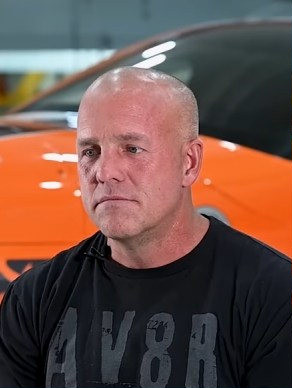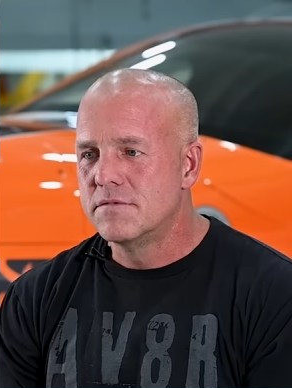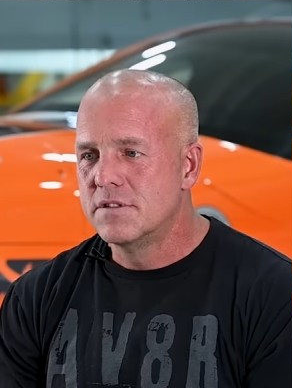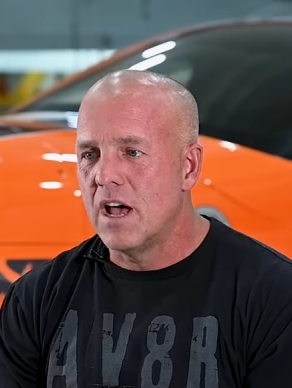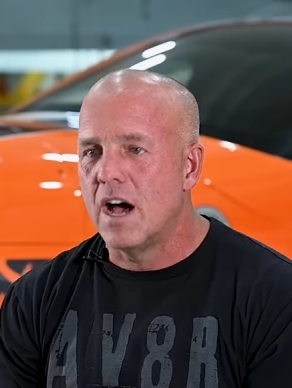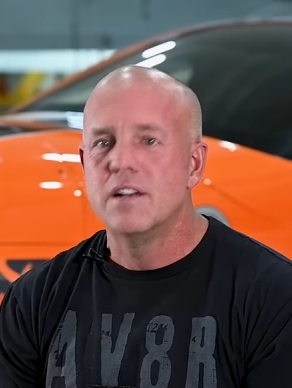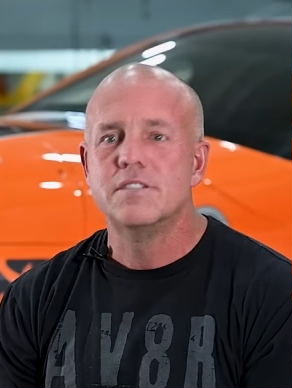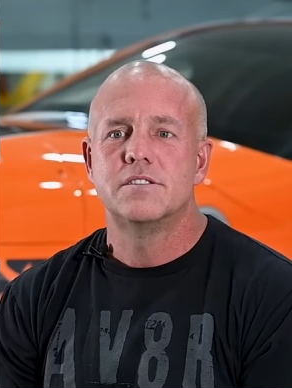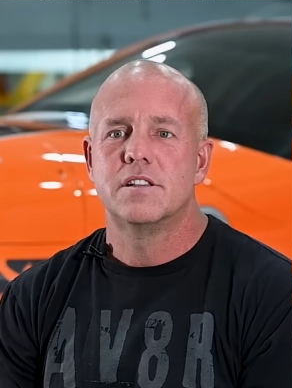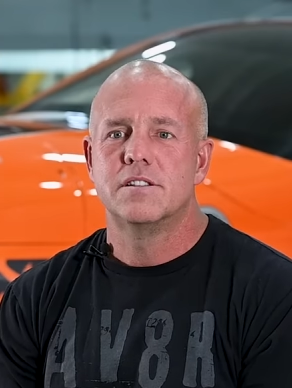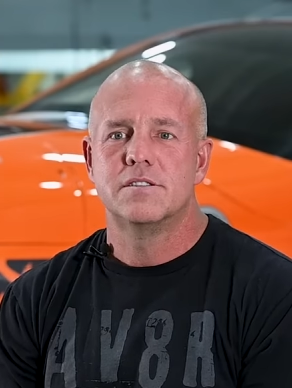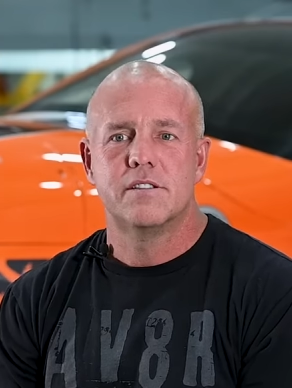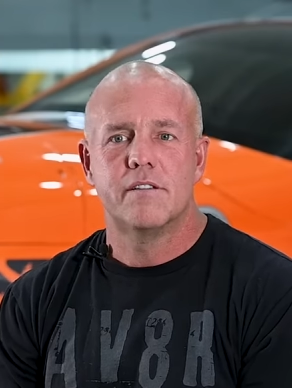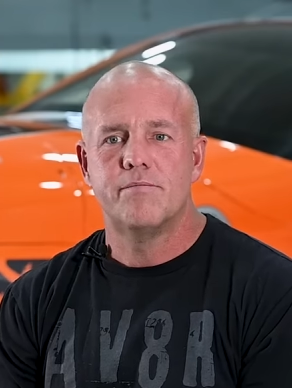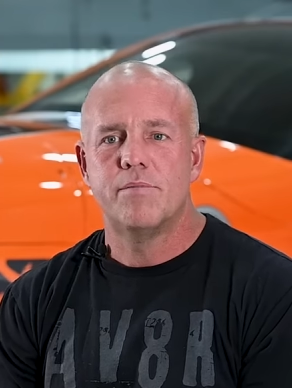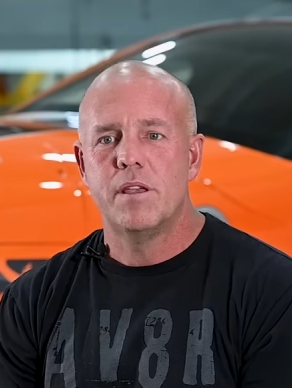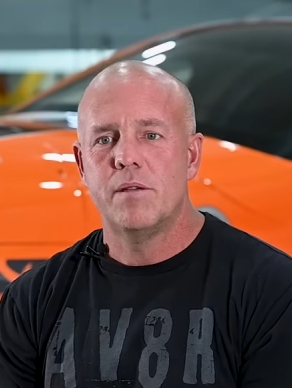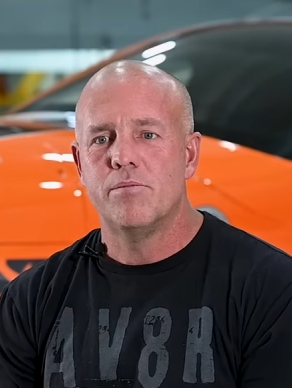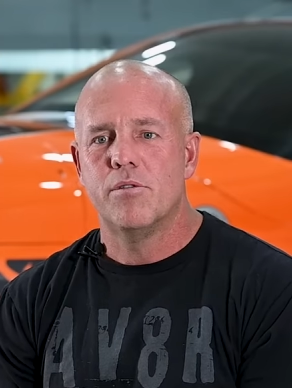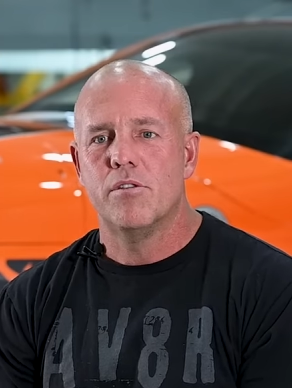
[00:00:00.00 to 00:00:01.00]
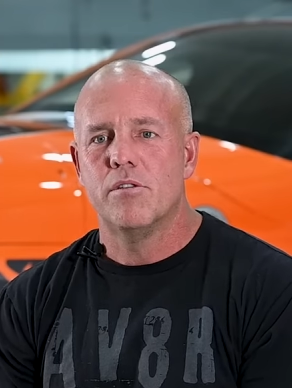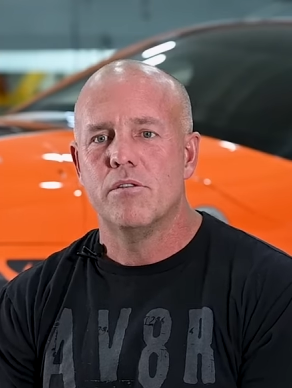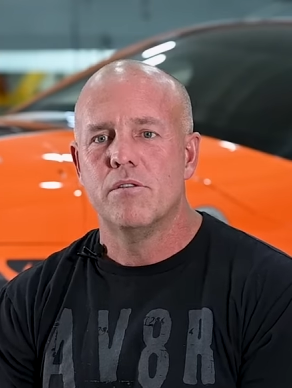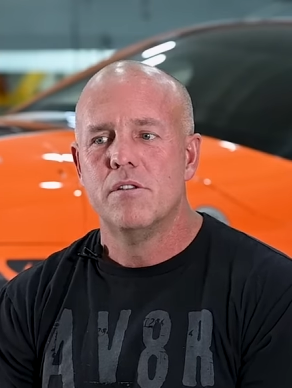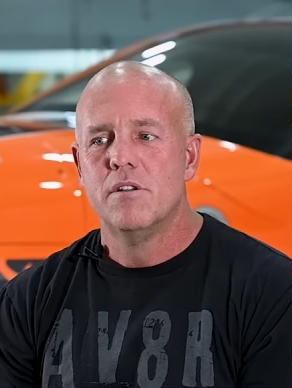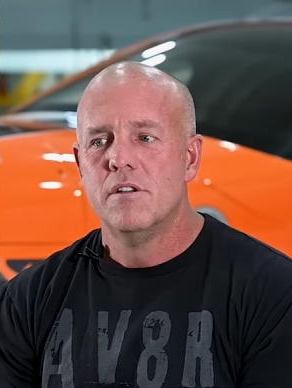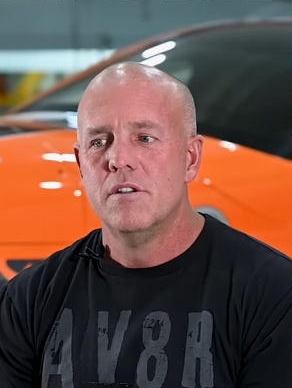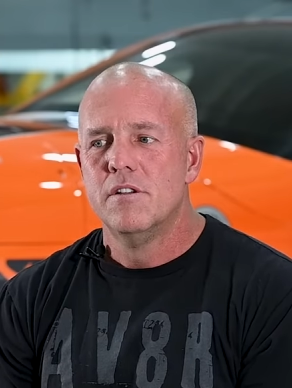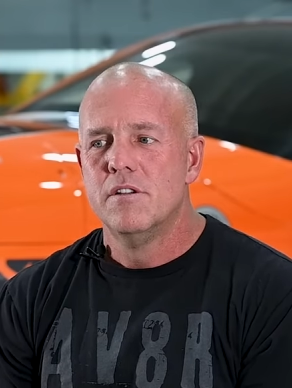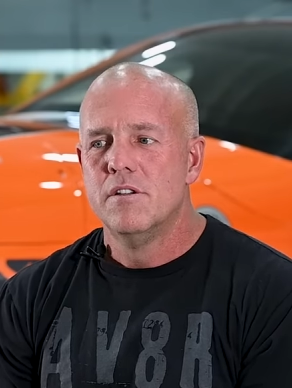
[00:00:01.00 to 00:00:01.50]
dozens of people
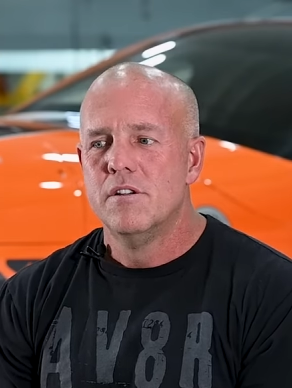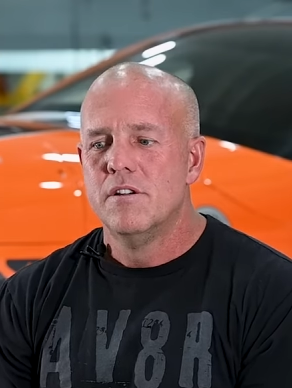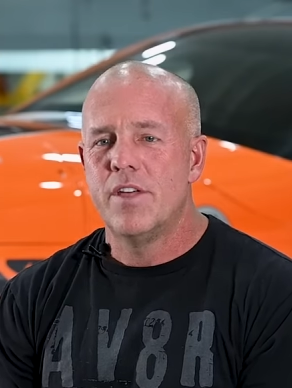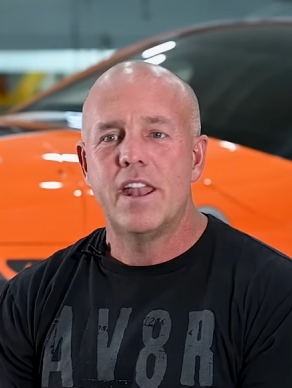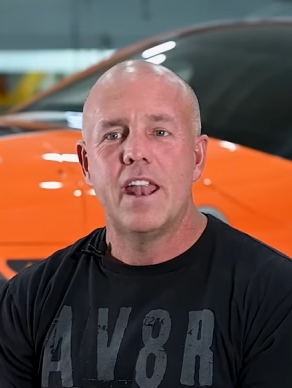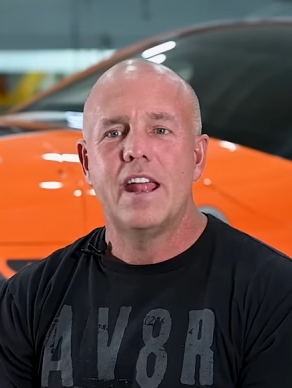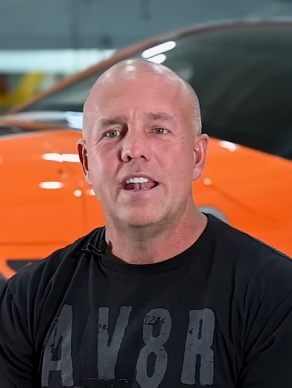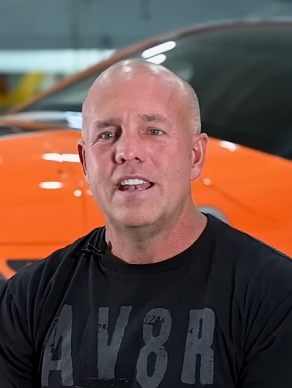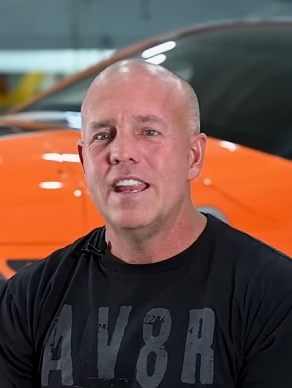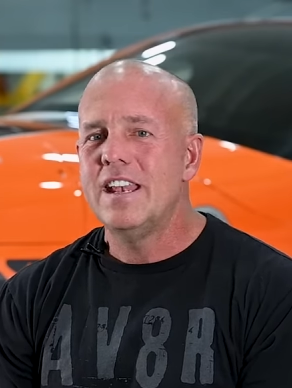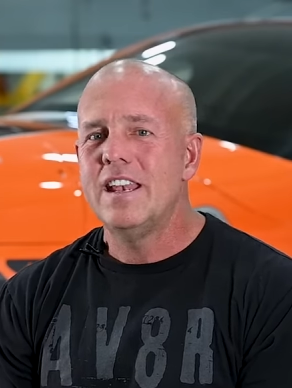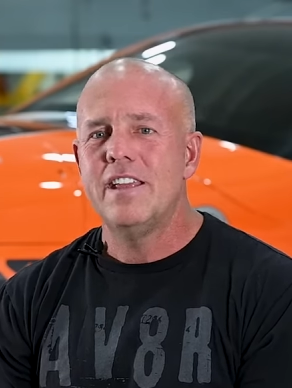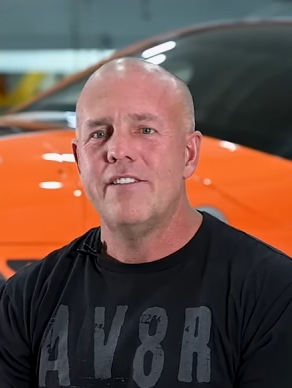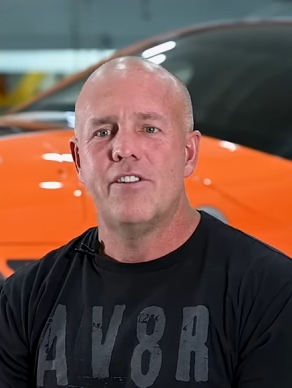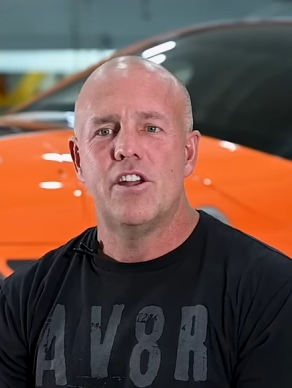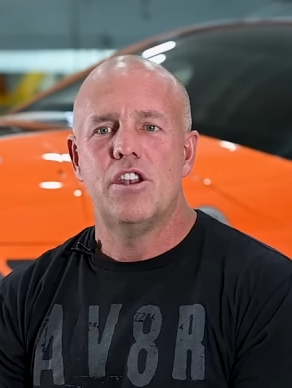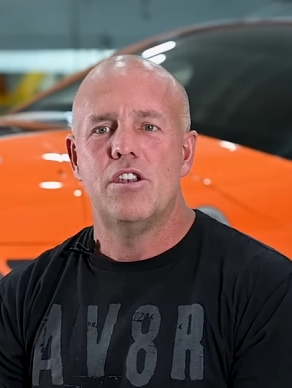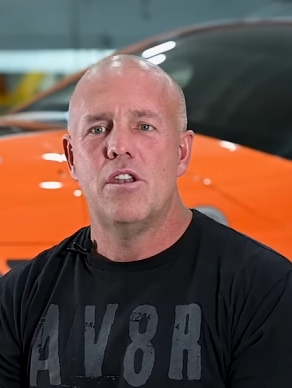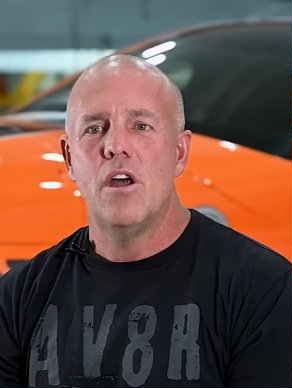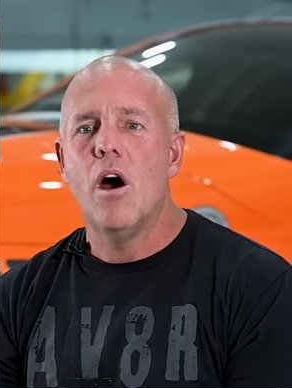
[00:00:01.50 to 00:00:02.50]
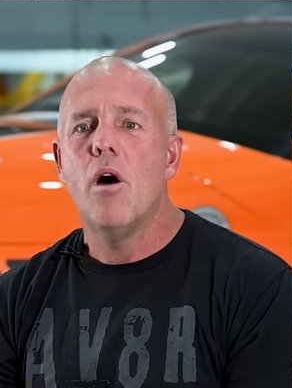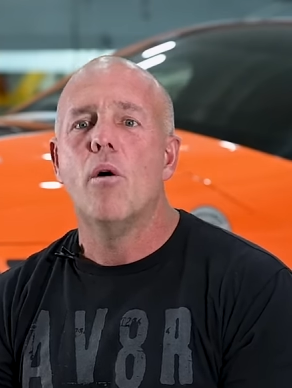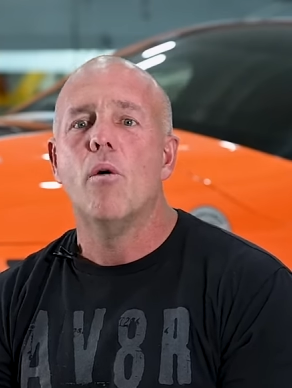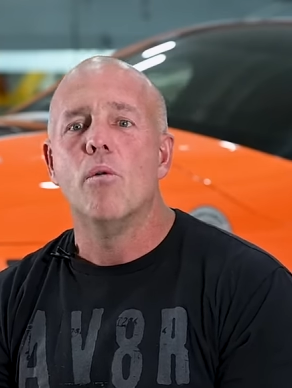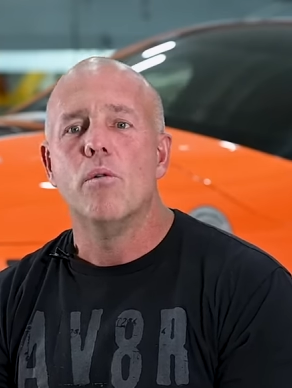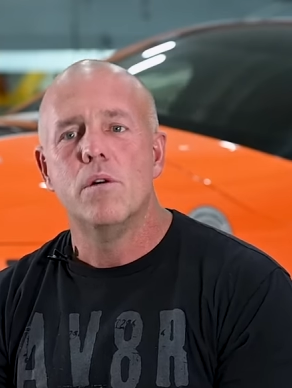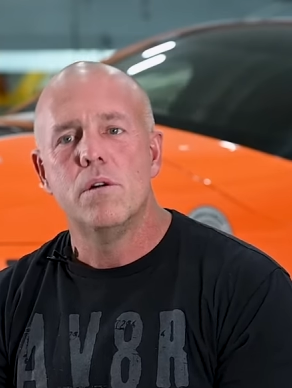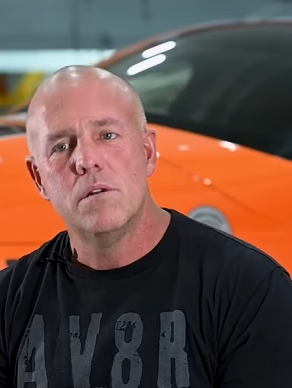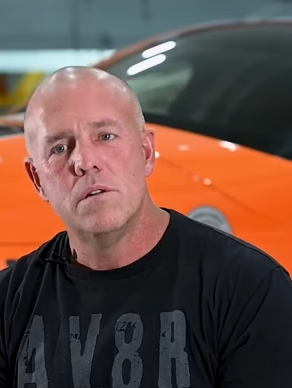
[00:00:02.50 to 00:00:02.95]
that I didn't even know